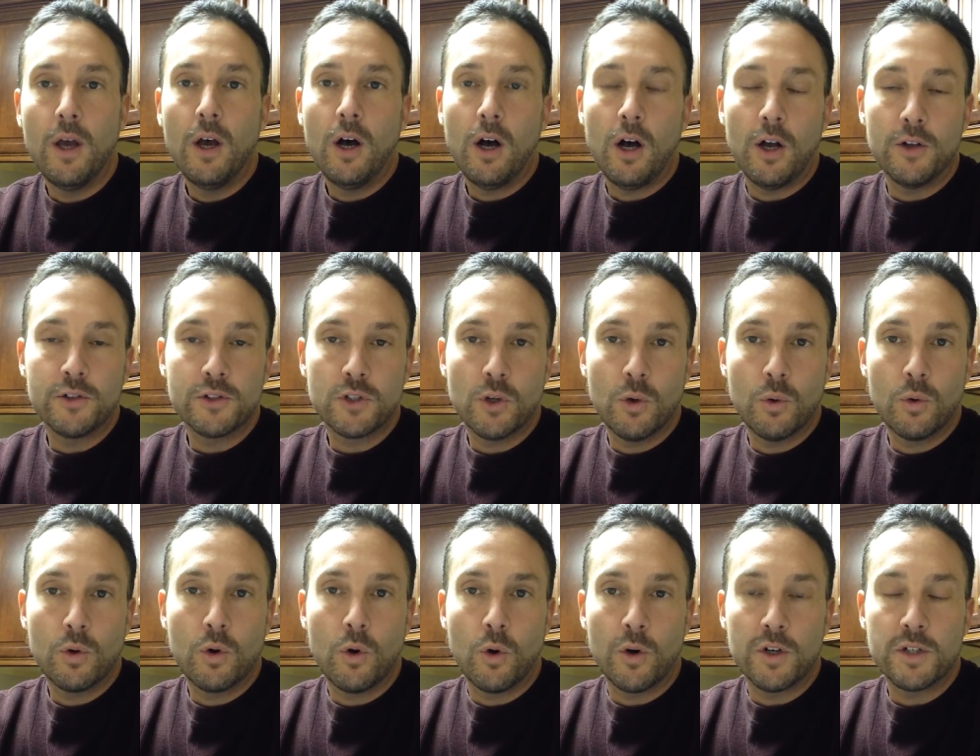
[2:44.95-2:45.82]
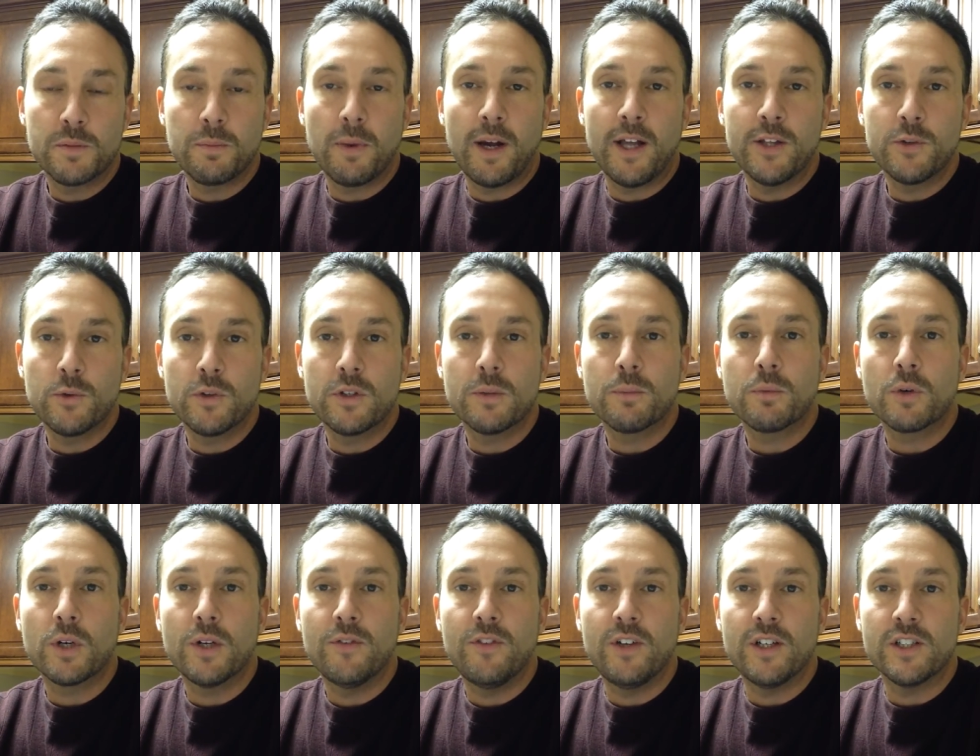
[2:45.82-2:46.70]
Also corresponds with the
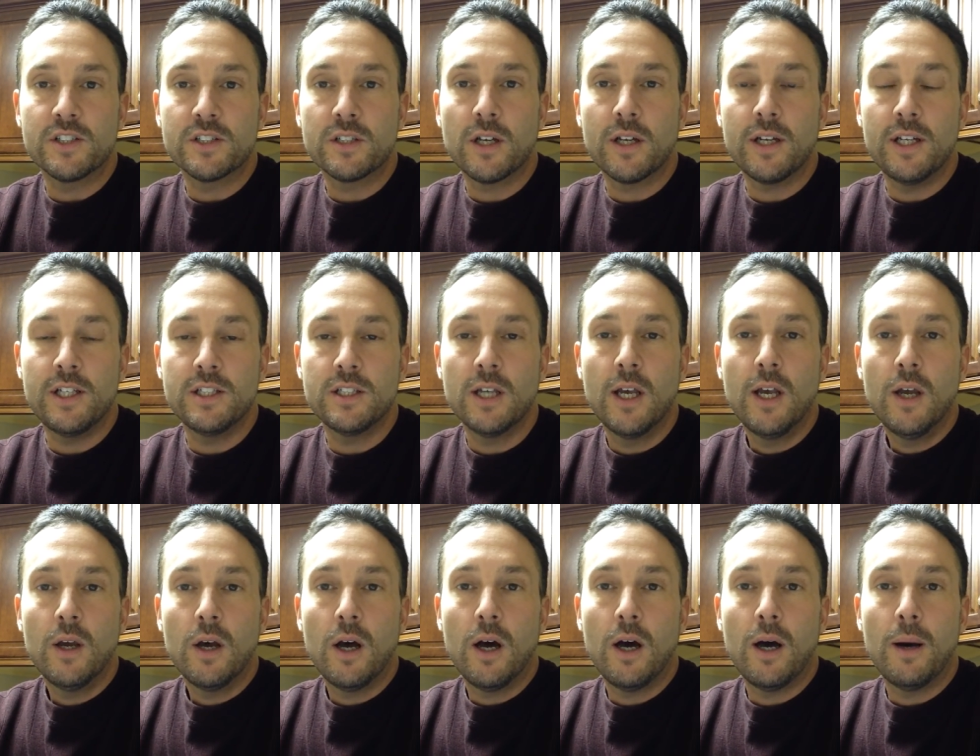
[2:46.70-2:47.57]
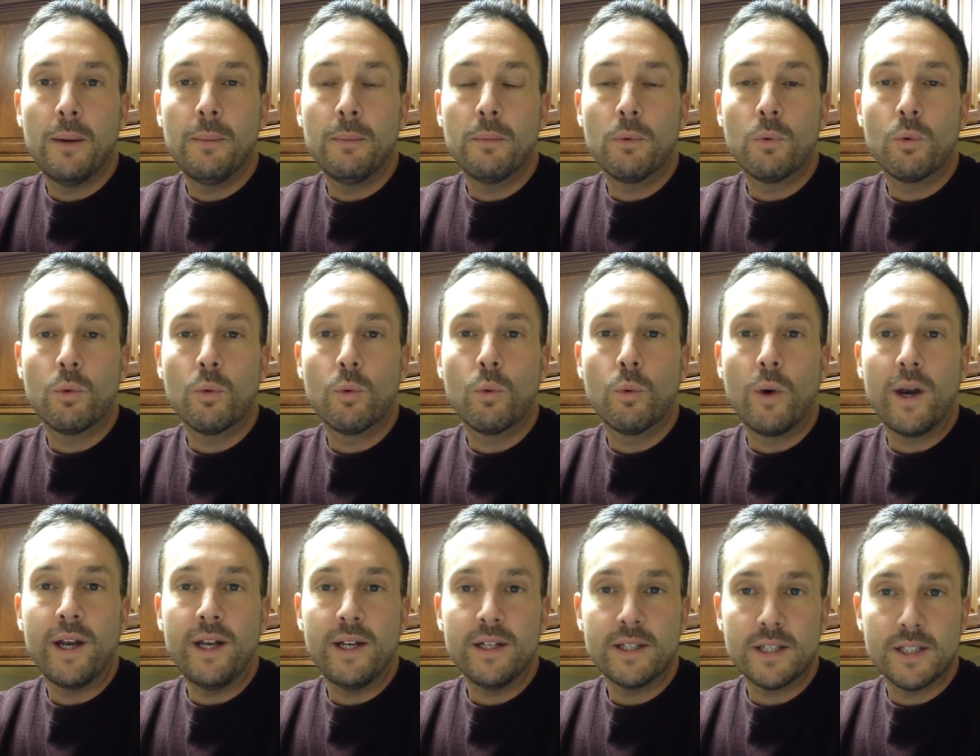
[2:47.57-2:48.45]
previous studies um,
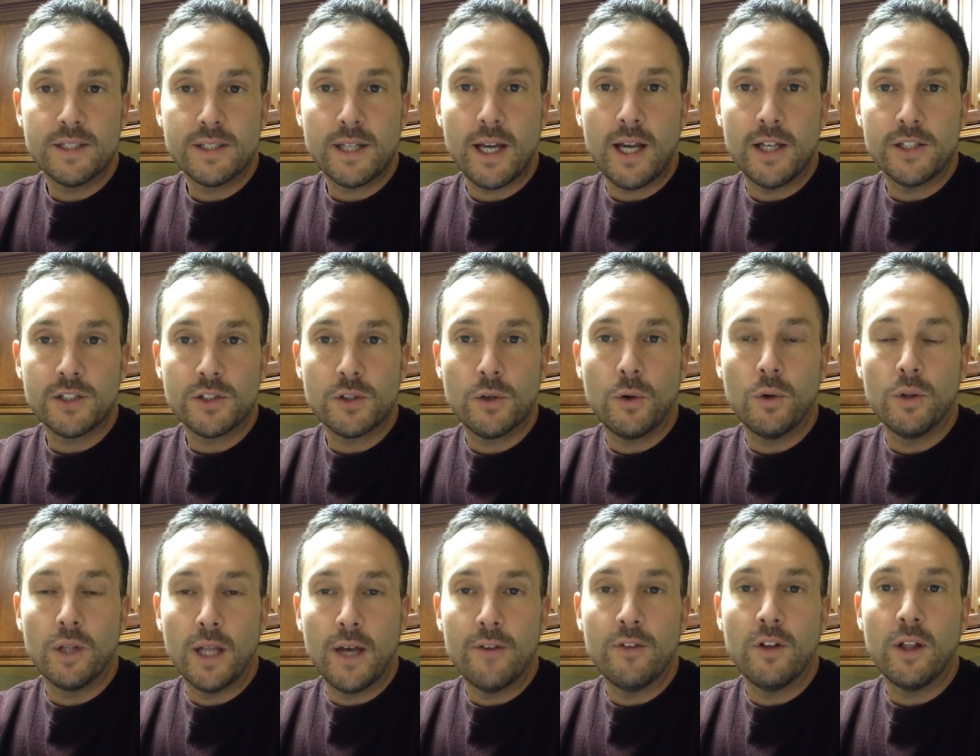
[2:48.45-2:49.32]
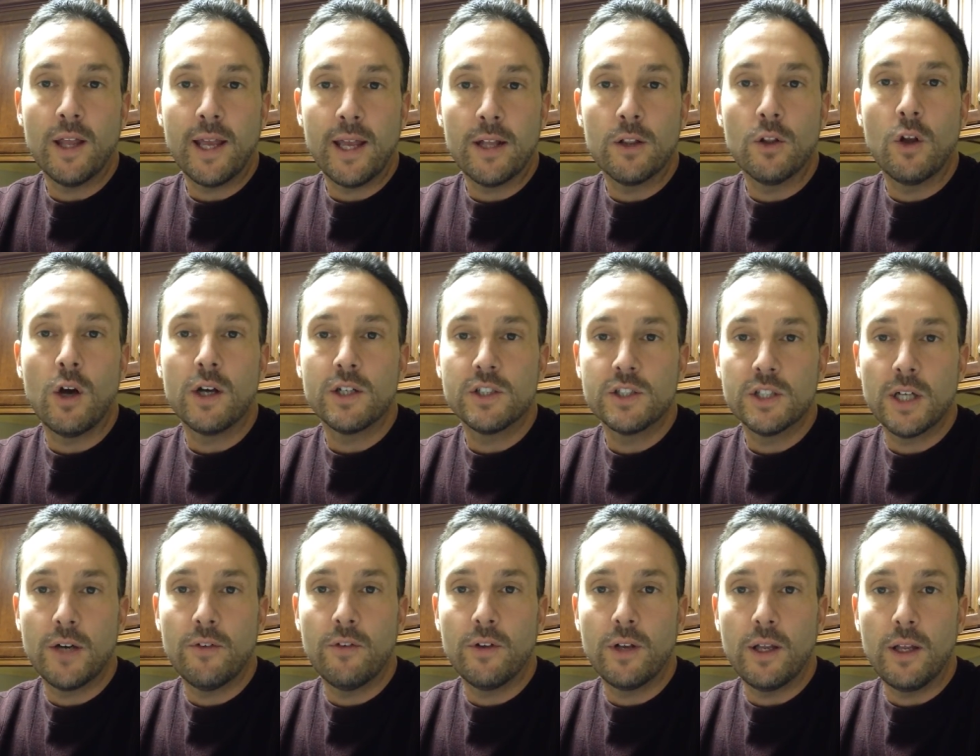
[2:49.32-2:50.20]
rating testosterone level and
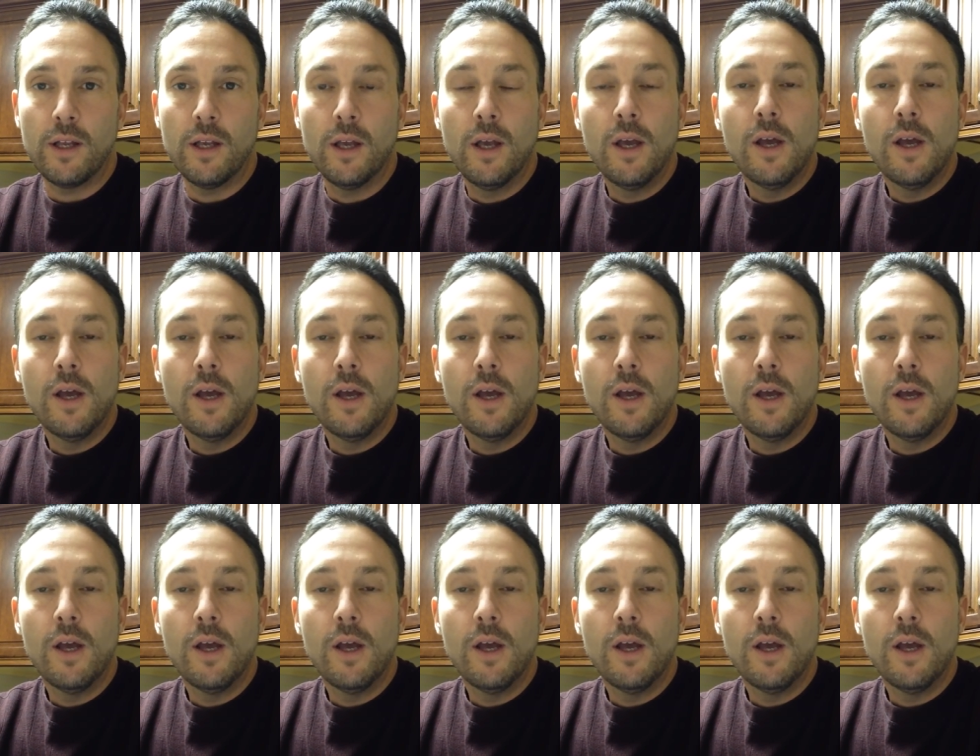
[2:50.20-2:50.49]
longevity.